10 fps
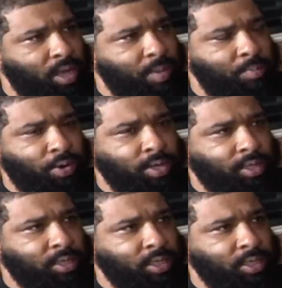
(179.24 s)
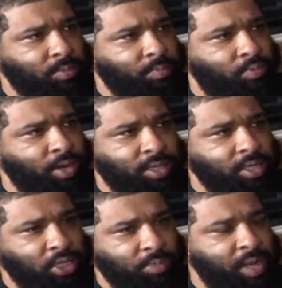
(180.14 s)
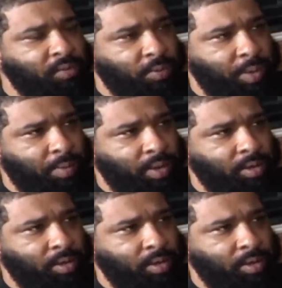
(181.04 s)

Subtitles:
man. Pre-season is big for me, man.